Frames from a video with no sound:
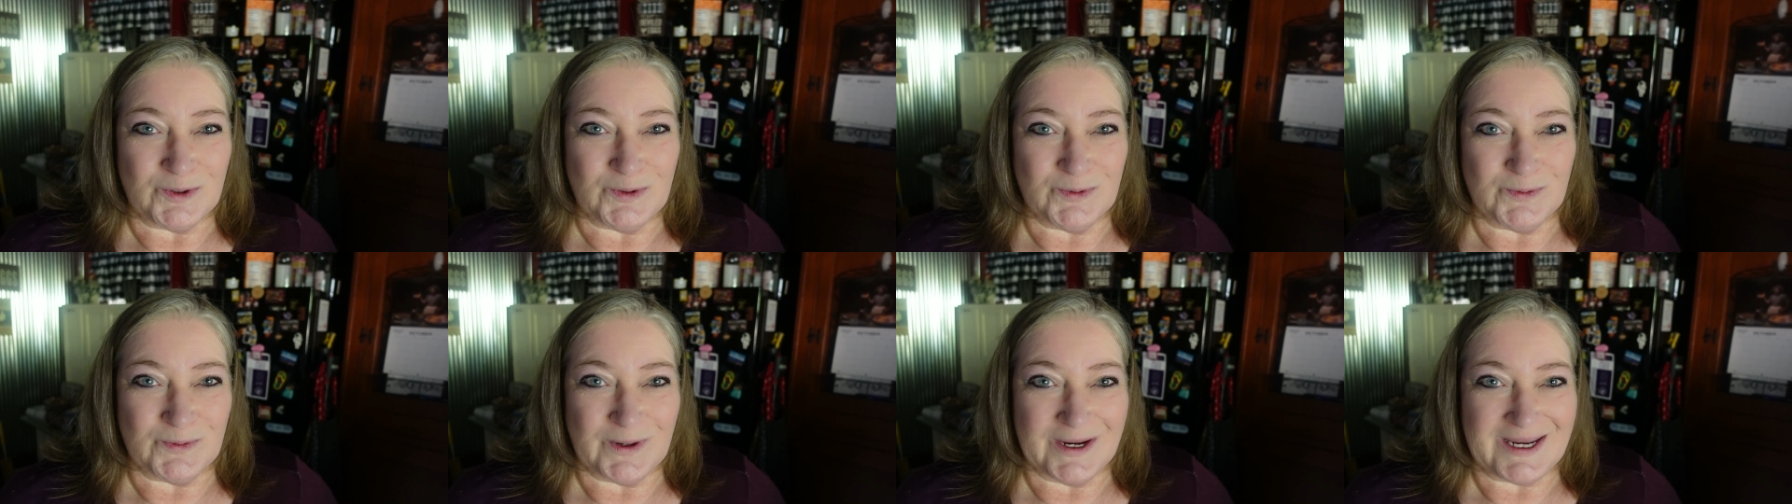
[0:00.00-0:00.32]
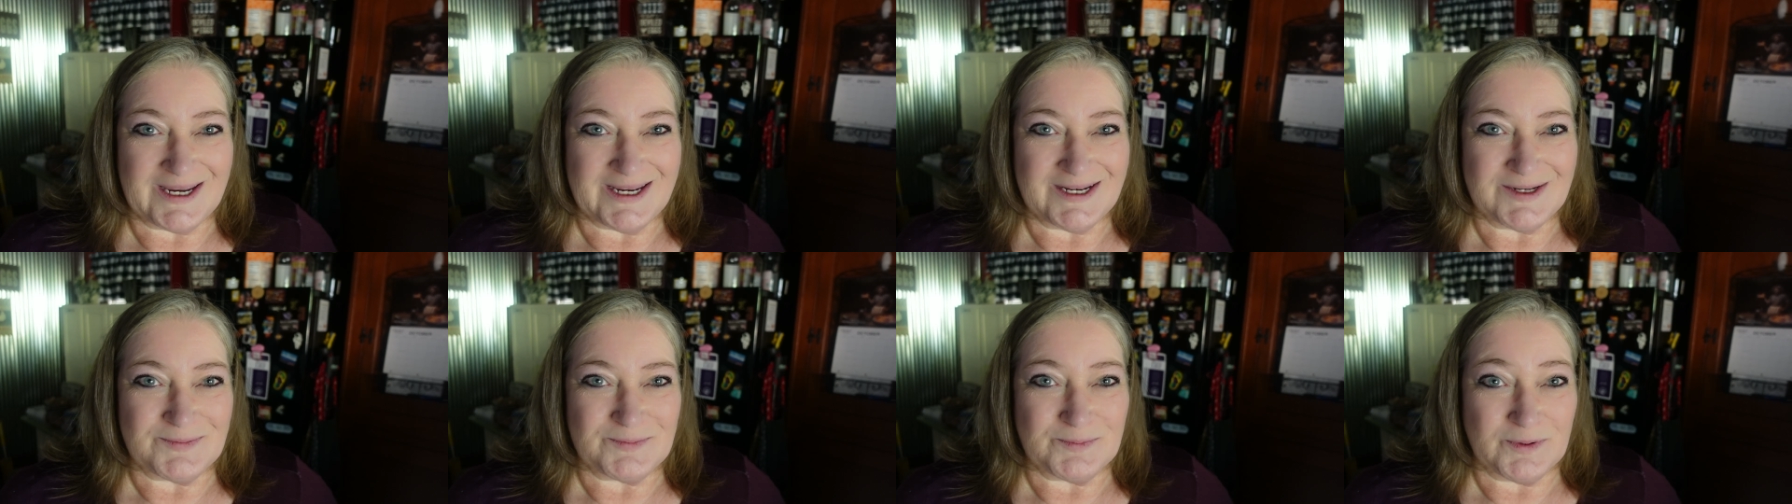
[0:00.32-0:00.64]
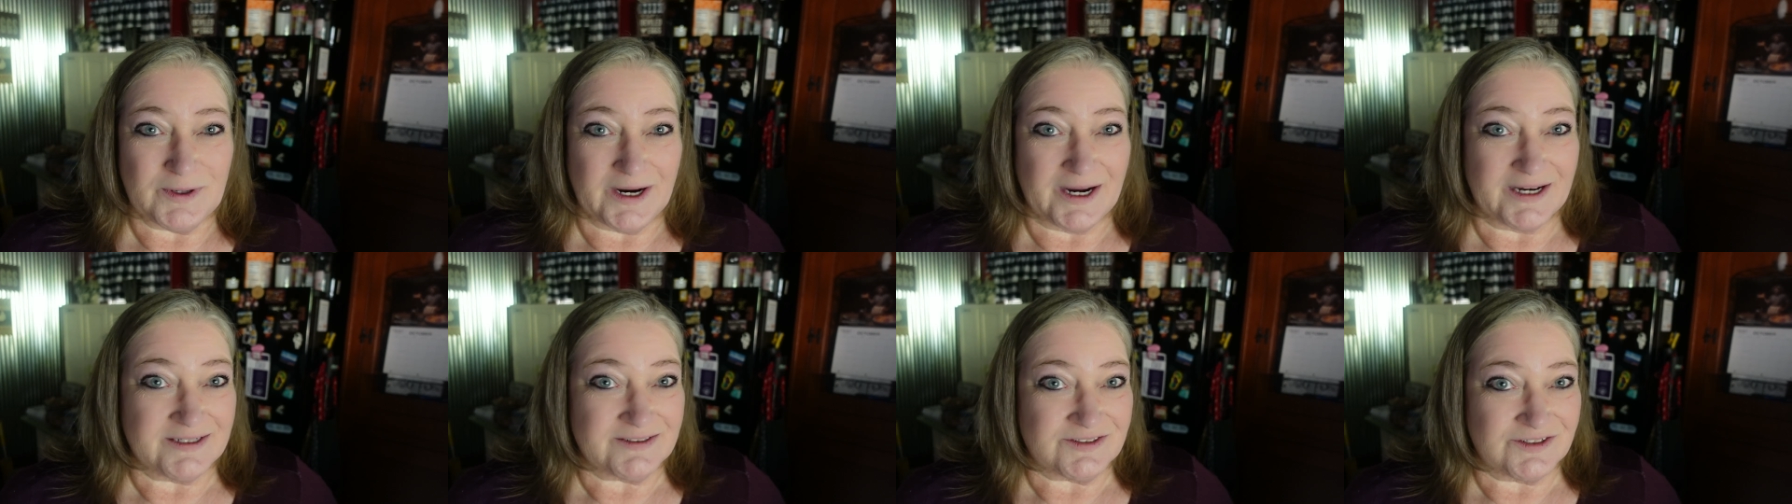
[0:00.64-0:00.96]
great
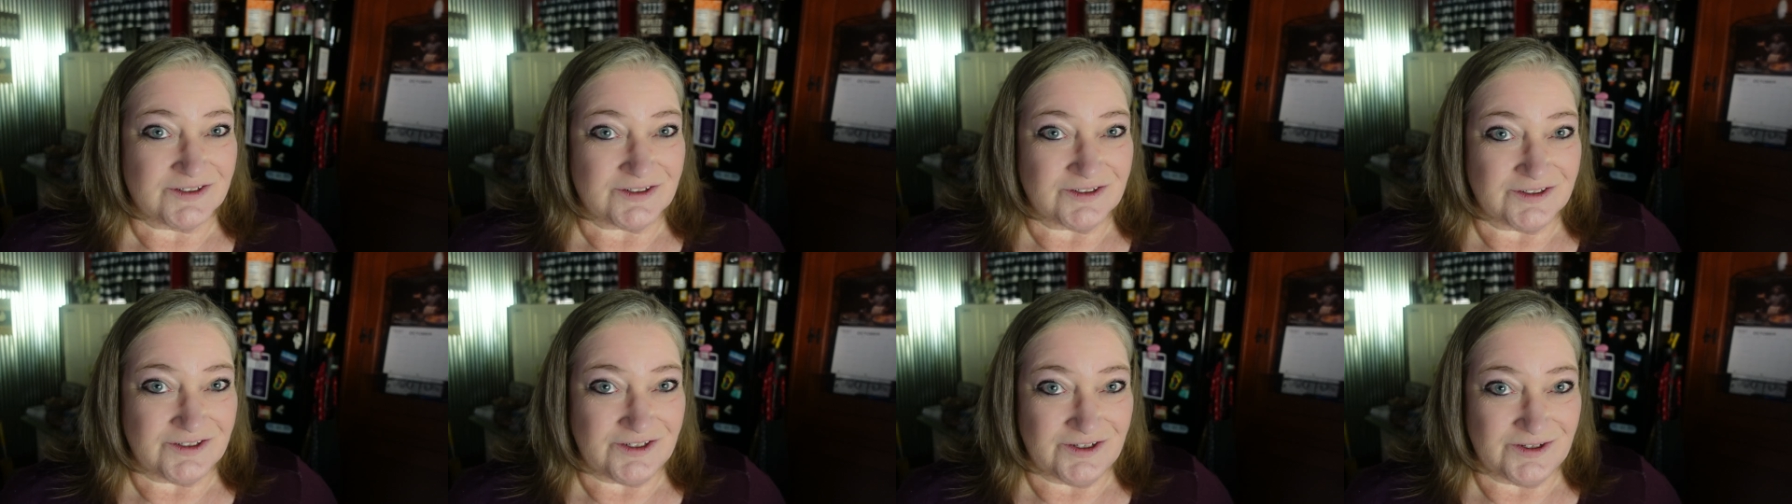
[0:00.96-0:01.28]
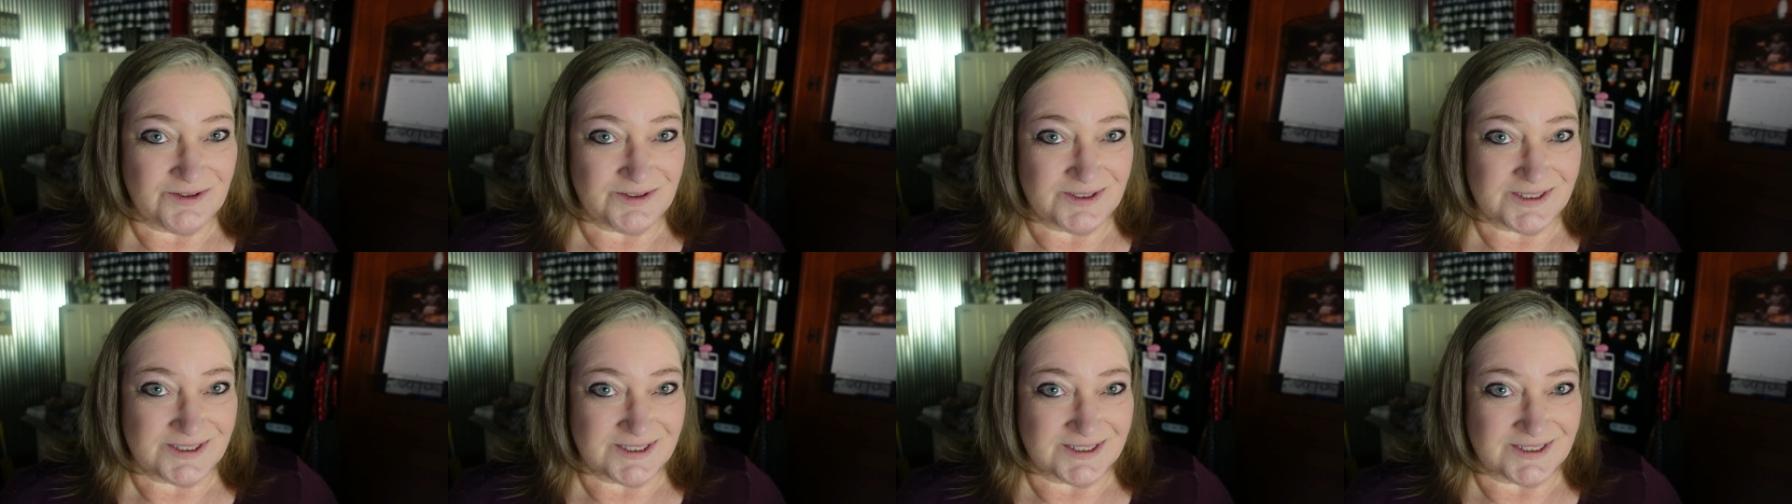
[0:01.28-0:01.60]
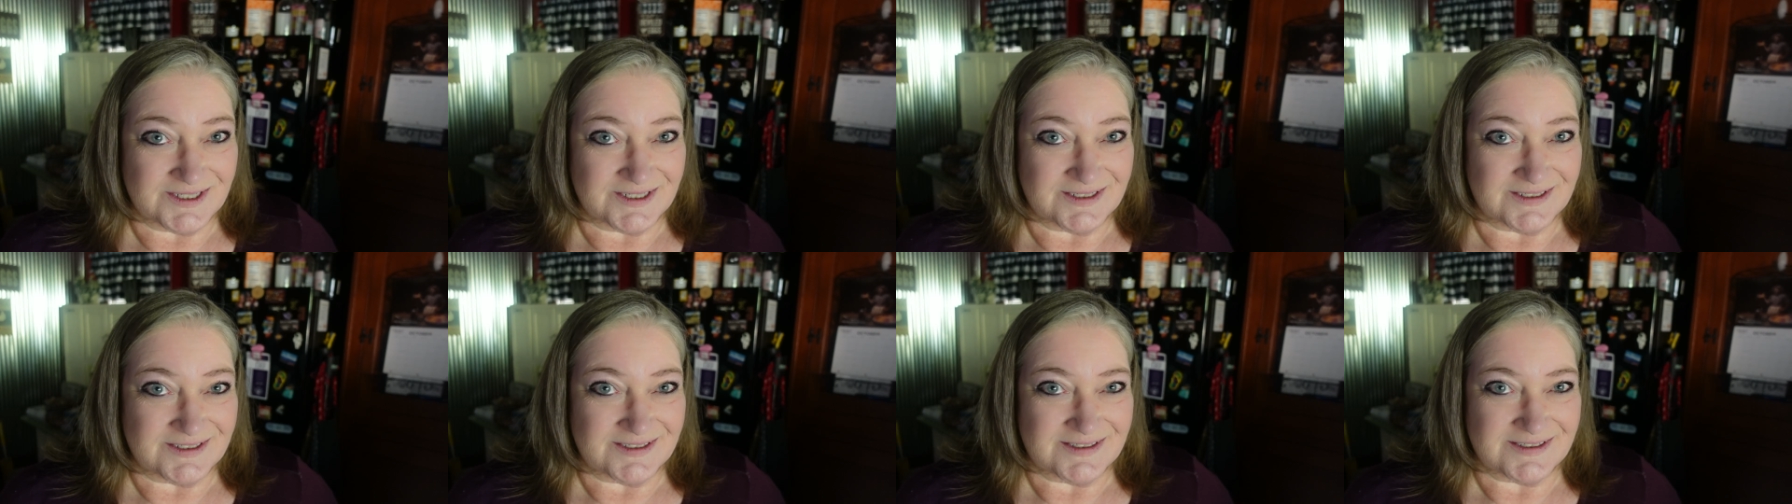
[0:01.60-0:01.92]
practical
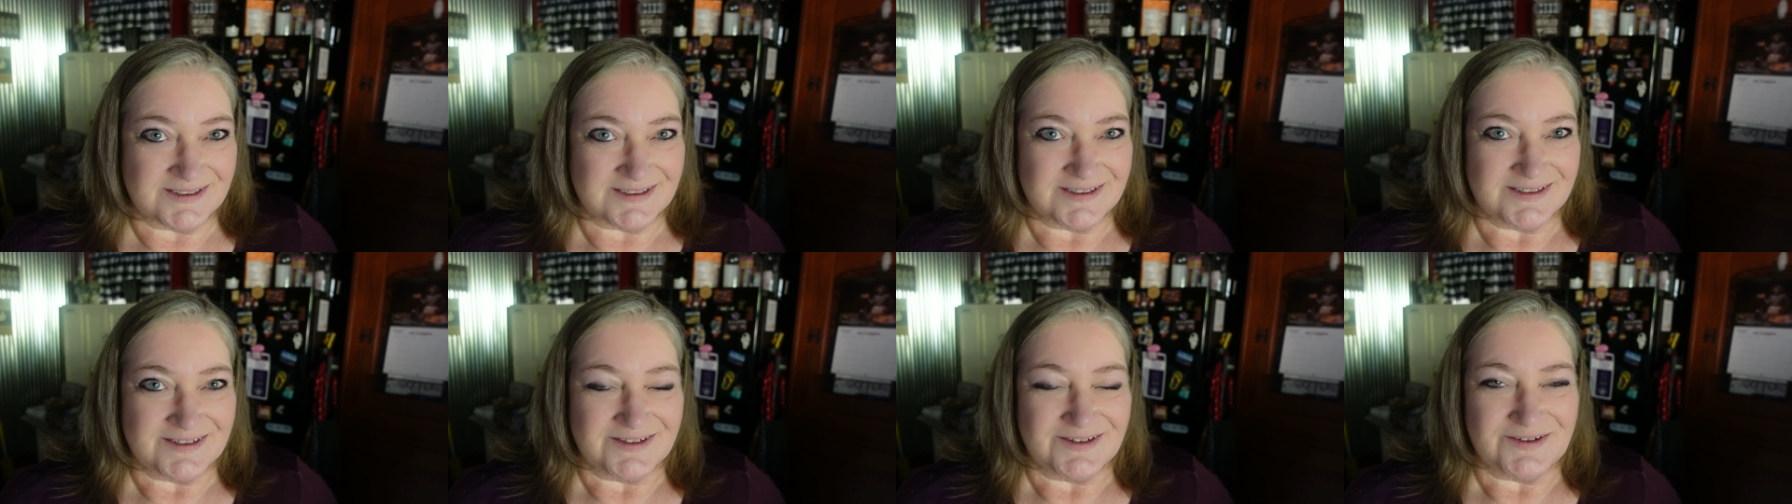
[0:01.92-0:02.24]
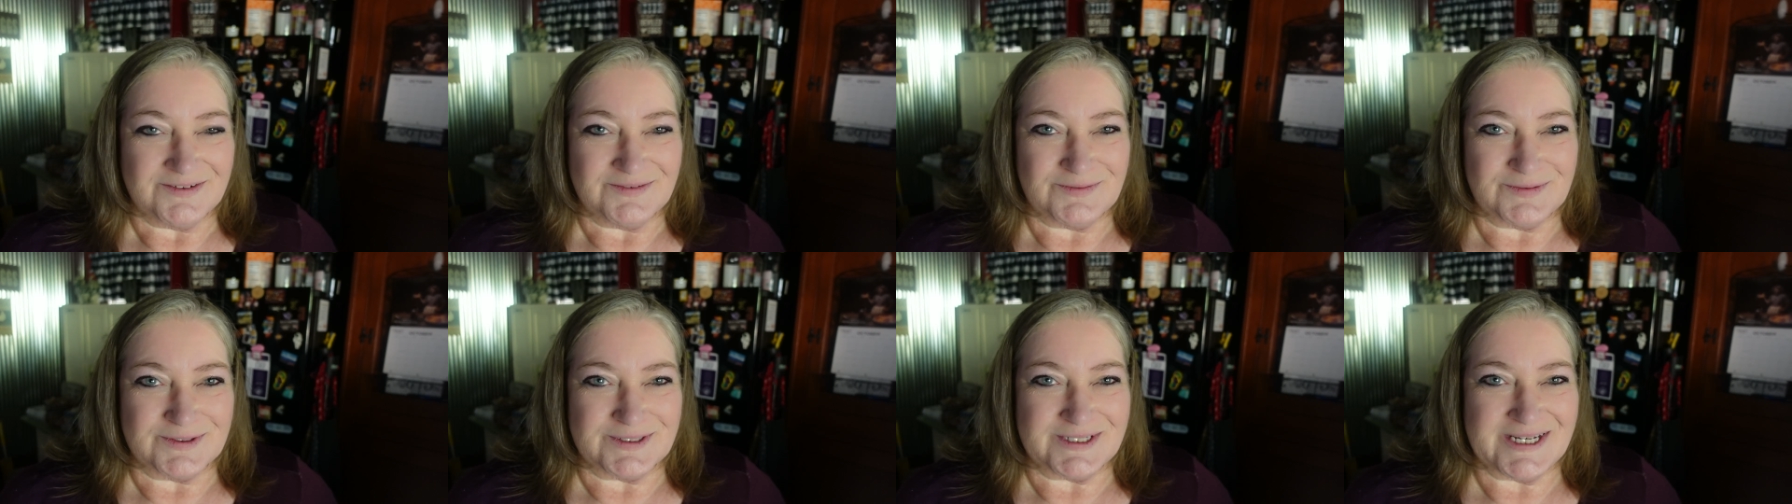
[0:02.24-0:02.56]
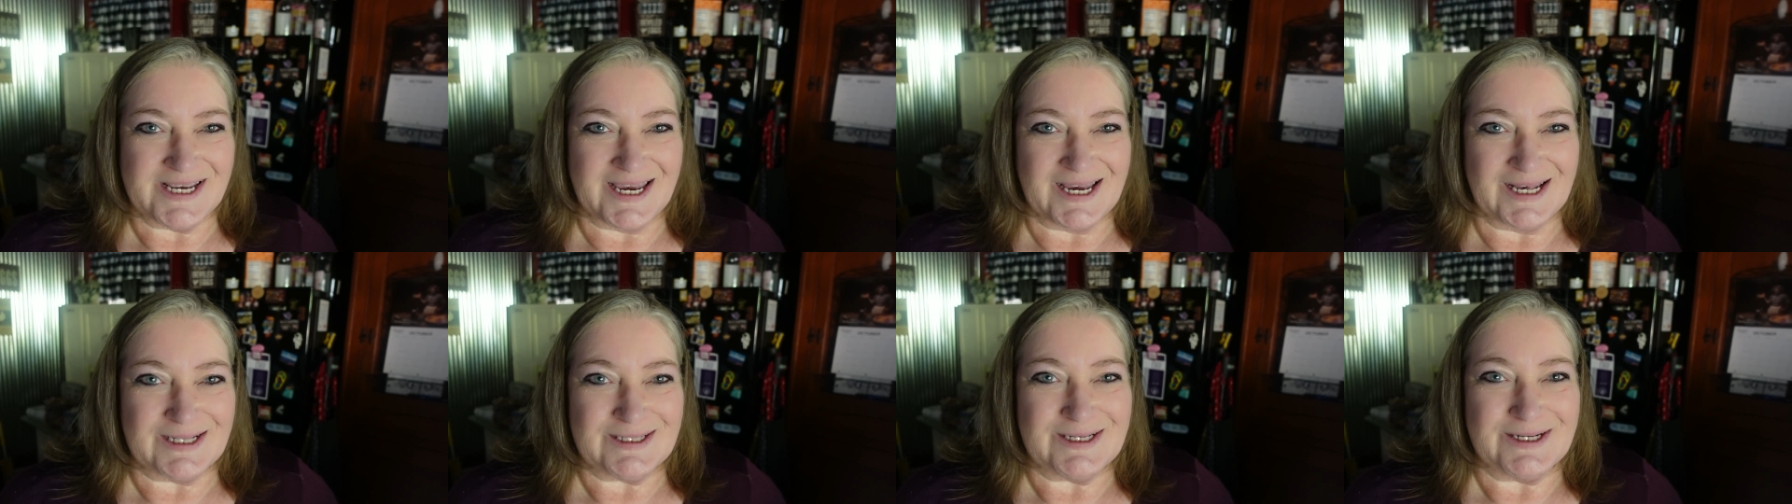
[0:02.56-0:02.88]
uses for
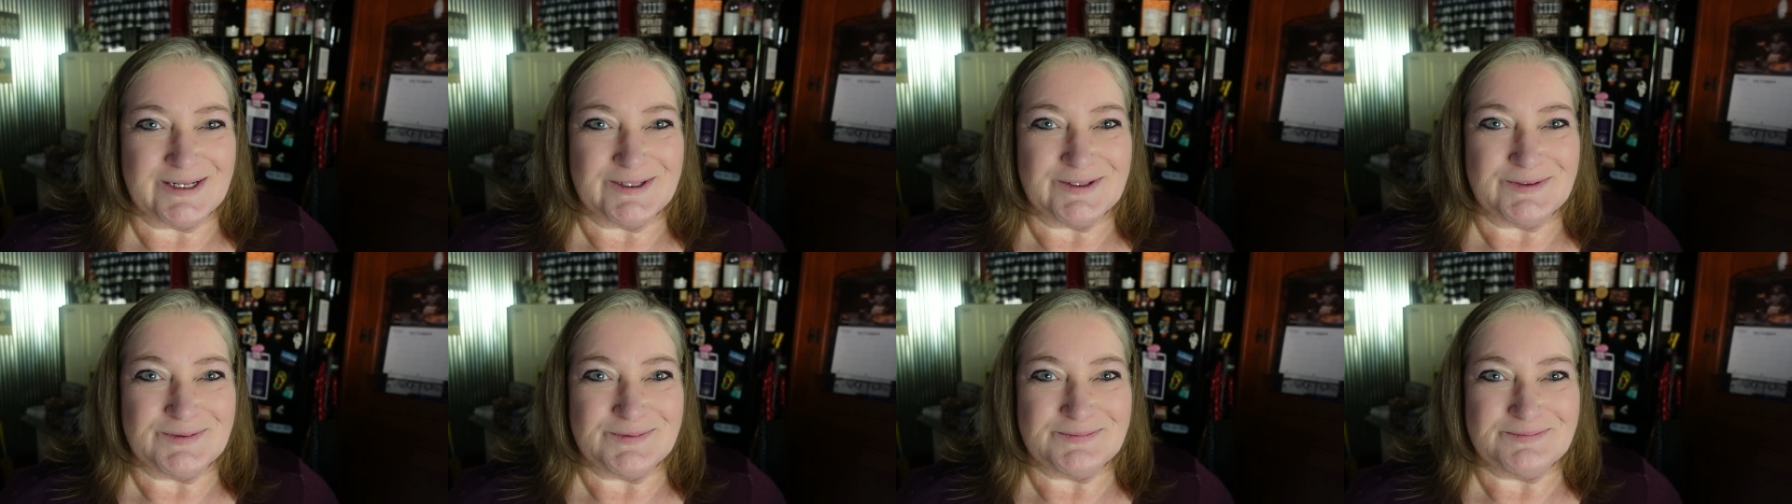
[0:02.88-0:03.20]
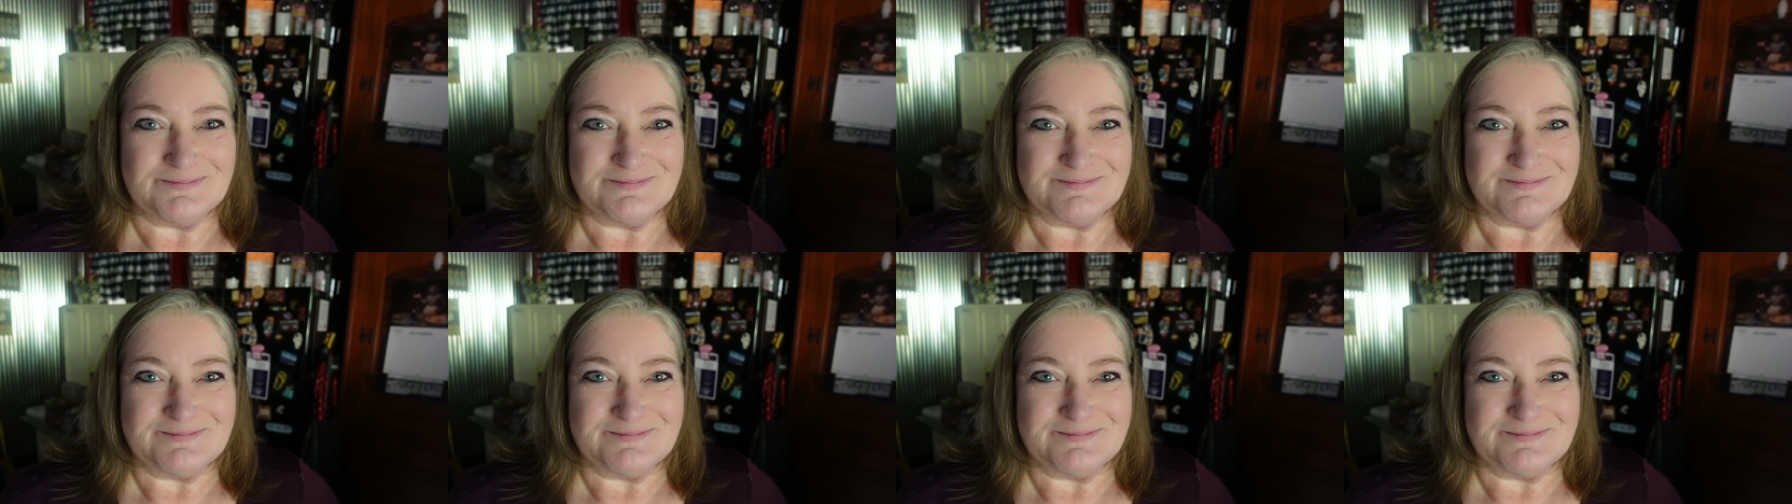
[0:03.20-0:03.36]
tallow.